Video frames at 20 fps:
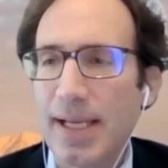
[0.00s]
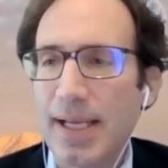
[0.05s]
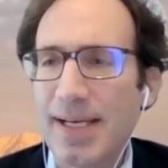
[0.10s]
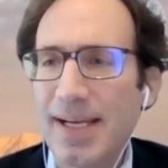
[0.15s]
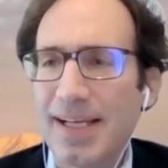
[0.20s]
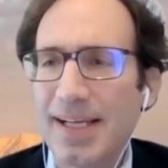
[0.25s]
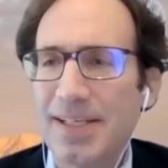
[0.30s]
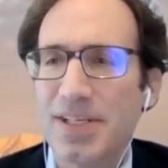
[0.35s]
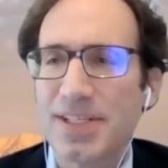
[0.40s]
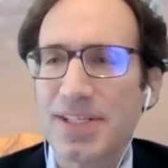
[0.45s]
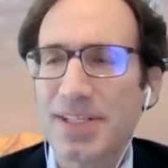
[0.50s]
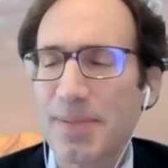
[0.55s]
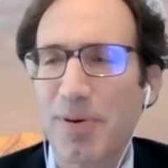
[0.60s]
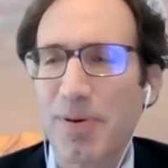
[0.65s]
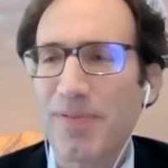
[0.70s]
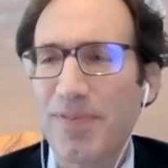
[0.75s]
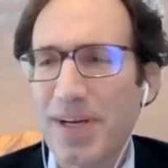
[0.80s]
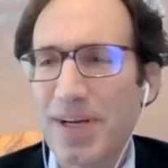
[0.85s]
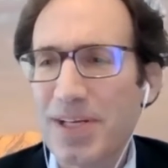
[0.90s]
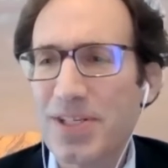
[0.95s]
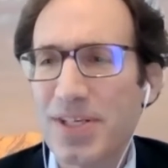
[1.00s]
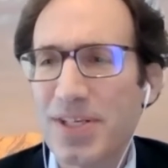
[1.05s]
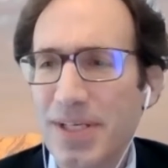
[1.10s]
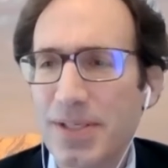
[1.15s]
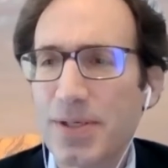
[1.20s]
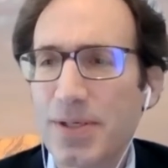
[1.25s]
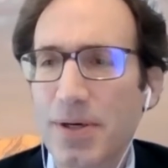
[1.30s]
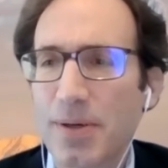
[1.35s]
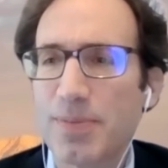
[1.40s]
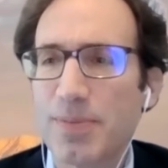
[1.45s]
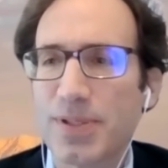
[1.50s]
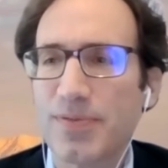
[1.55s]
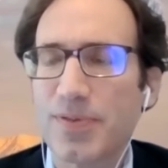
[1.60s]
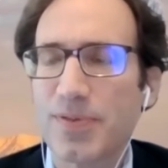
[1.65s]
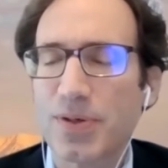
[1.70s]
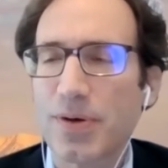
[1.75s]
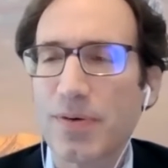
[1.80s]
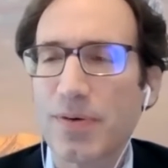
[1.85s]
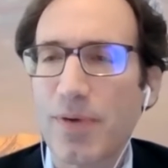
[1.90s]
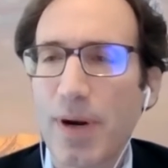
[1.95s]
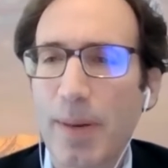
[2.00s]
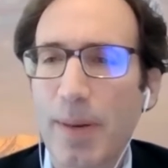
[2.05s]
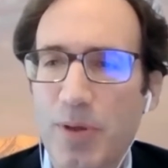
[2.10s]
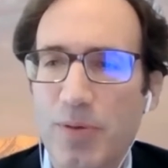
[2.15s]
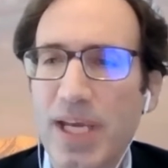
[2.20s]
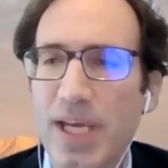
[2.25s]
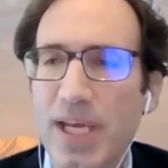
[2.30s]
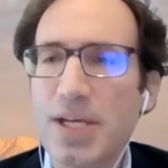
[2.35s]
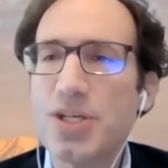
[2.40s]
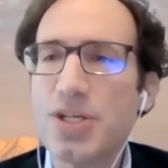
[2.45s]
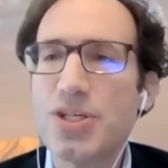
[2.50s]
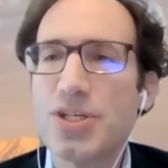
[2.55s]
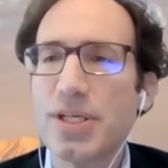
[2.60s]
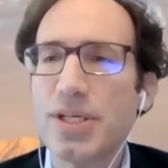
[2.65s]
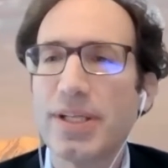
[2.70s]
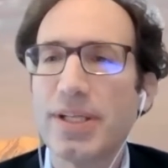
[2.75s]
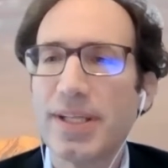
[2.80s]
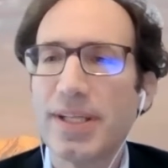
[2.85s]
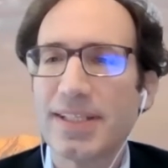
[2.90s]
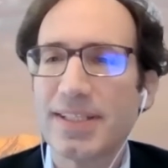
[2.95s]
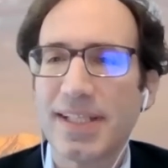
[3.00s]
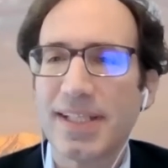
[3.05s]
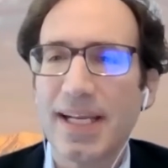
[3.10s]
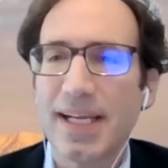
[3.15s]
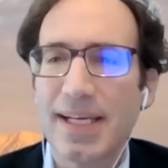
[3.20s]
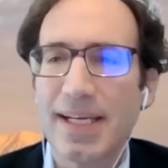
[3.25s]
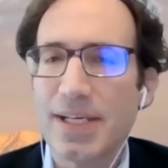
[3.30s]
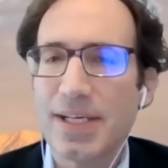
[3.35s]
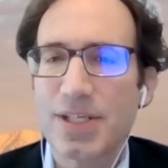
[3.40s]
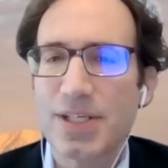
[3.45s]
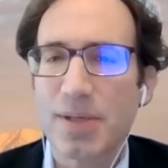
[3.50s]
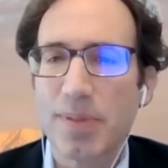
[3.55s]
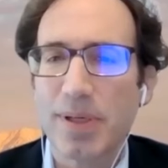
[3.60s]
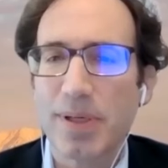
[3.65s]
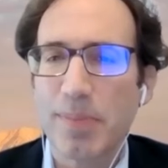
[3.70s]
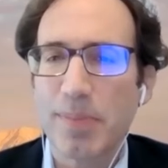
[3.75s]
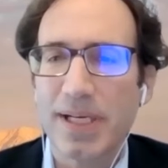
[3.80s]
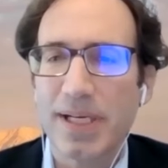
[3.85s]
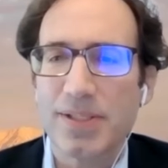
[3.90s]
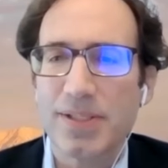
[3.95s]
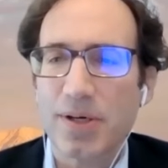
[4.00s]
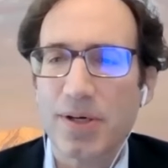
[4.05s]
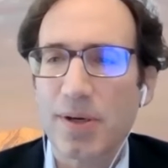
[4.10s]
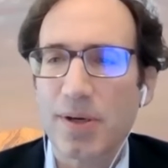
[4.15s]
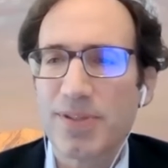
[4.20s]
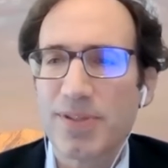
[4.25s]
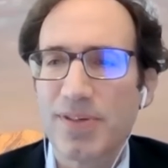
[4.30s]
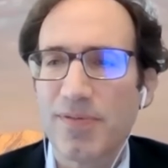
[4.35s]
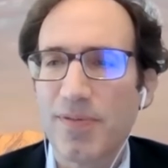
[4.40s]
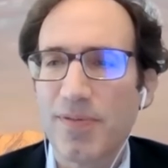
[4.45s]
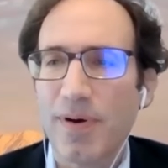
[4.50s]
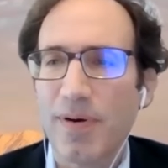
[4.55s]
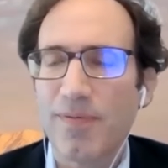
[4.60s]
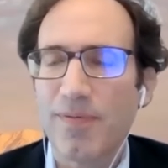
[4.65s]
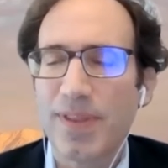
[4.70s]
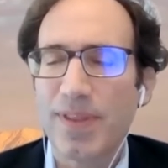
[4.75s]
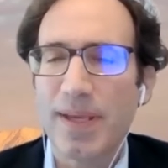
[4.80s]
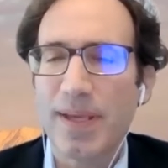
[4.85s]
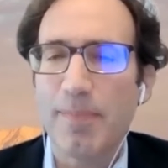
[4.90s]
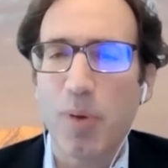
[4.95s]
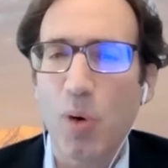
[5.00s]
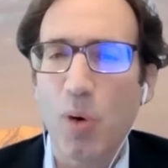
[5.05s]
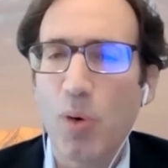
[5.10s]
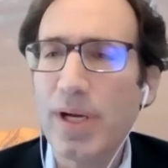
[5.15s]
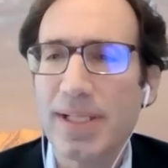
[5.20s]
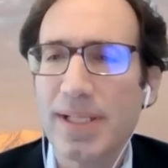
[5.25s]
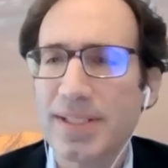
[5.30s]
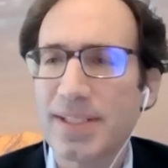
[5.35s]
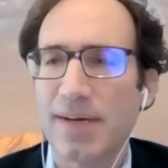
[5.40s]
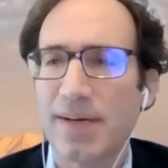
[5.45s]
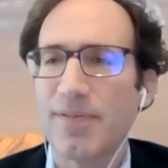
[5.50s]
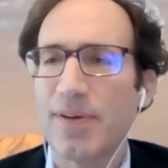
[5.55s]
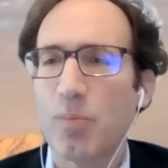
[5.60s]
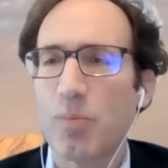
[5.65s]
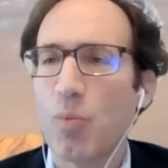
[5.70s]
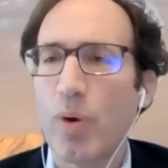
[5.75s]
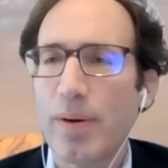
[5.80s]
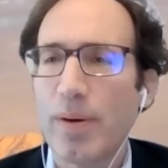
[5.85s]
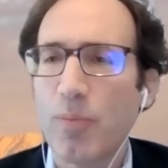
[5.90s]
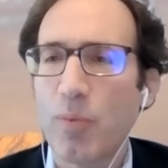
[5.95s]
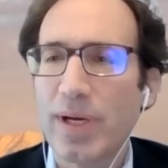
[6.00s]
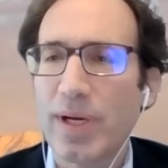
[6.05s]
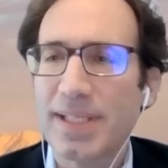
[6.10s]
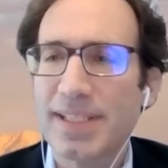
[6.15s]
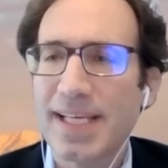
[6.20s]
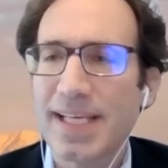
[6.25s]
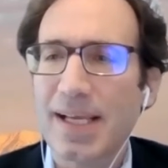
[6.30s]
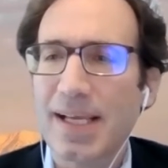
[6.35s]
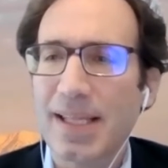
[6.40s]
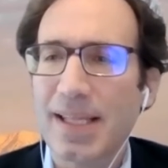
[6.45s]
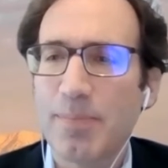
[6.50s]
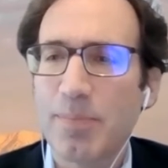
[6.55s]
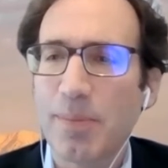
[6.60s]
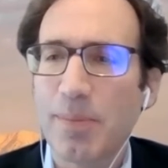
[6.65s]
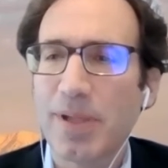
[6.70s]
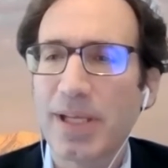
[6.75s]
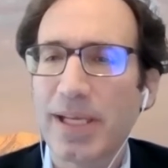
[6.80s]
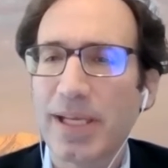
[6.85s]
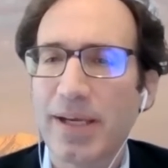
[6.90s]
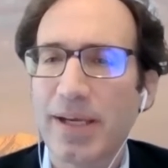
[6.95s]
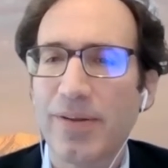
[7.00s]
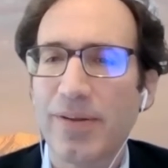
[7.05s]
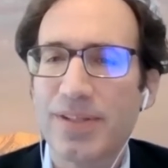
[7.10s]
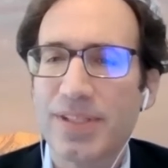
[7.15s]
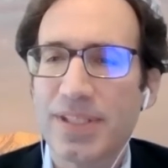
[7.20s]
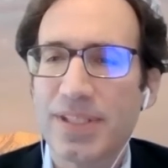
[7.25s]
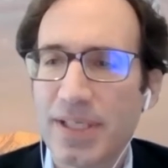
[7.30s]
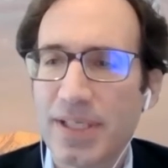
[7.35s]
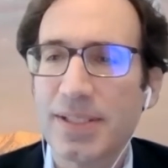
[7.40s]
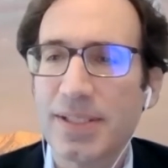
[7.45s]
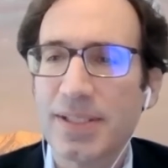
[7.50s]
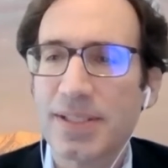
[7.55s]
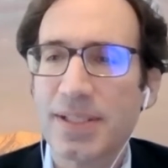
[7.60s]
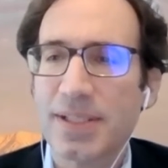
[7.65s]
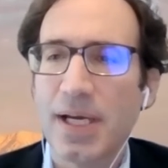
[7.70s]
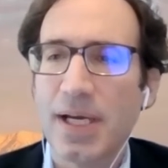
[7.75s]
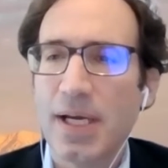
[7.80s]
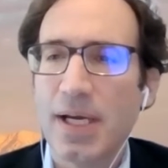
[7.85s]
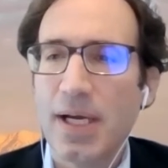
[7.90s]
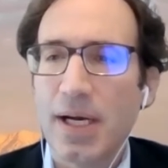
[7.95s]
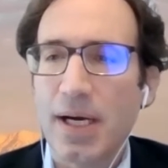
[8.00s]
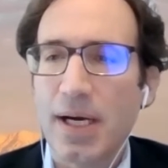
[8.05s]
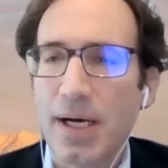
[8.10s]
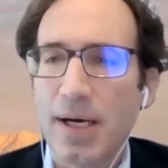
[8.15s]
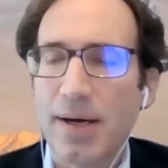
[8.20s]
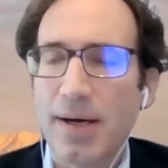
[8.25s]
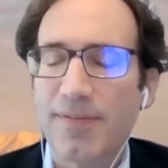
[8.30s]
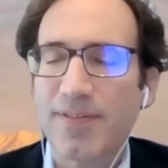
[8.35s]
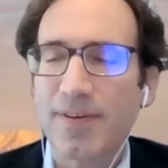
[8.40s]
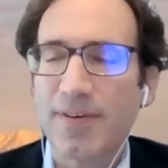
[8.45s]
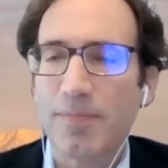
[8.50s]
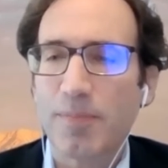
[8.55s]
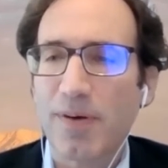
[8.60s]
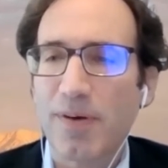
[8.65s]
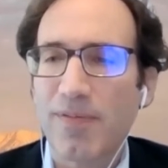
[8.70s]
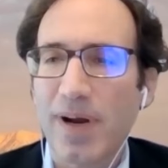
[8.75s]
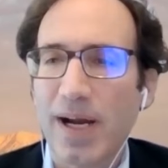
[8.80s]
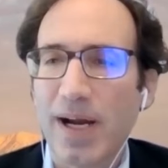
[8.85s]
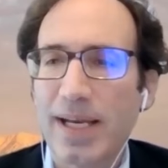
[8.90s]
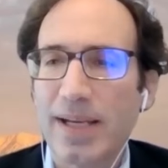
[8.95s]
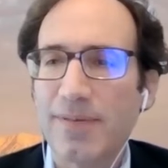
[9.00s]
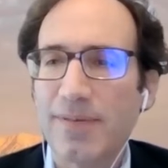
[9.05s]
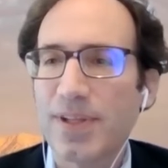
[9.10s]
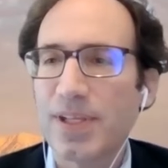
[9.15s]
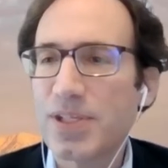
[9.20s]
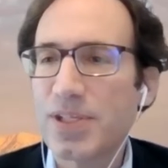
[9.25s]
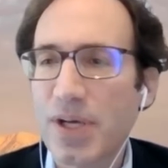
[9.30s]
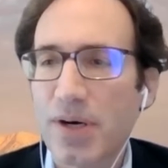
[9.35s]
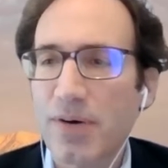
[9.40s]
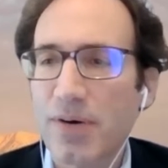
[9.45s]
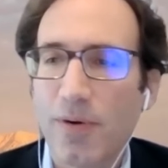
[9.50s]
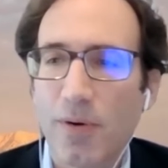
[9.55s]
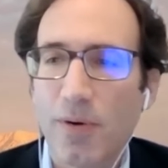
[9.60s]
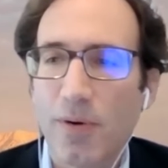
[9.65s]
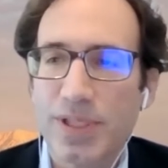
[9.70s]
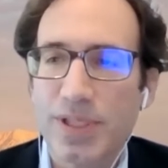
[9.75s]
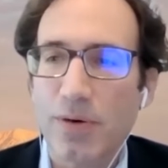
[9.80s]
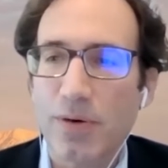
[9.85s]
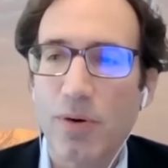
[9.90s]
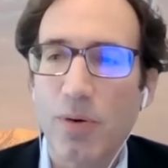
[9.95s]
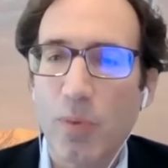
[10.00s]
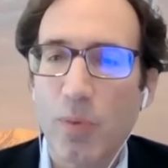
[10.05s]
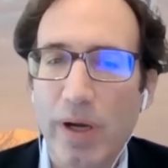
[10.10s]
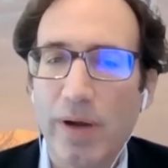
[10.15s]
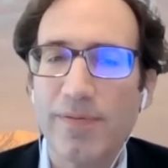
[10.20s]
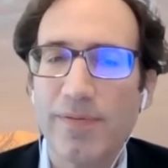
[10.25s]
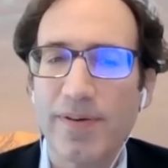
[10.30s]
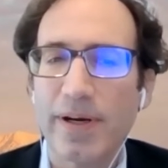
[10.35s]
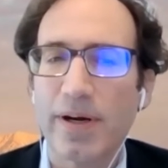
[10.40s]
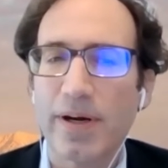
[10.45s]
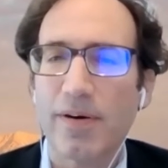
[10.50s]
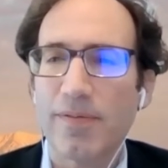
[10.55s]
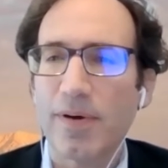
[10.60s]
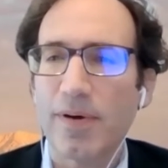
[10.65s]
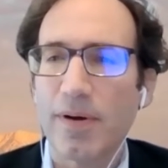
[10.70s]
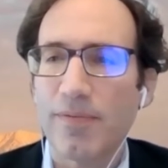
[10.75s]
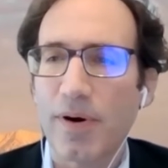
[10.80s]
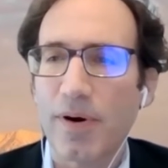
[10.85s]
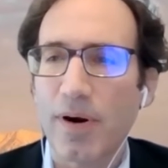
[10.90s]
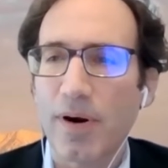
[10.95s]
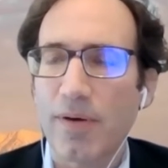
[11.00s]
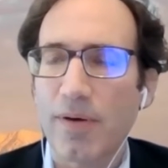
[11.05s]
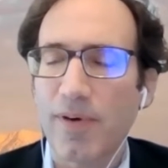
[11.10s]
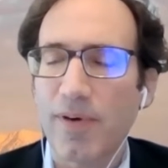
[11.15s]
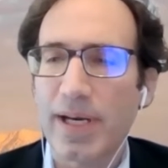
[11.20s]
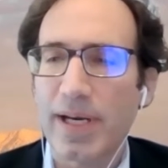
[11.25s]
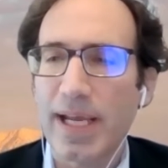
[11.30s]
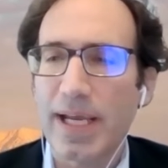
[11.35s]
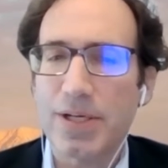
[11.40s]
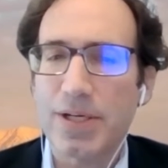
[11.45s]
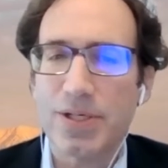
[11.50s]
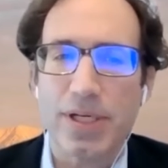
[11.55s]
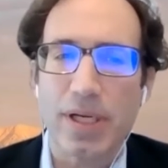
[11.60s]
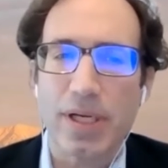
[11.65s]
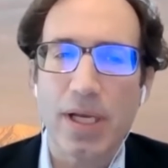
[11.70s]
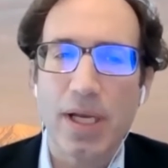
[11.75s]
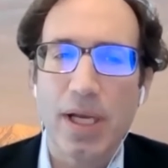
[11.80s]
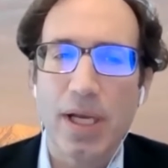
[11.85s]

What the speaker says: not just the profession in terms of sort of reputation and things of that nature, but in terms of the importance of it and what exactly public health does for providing for the general welfare of our nation.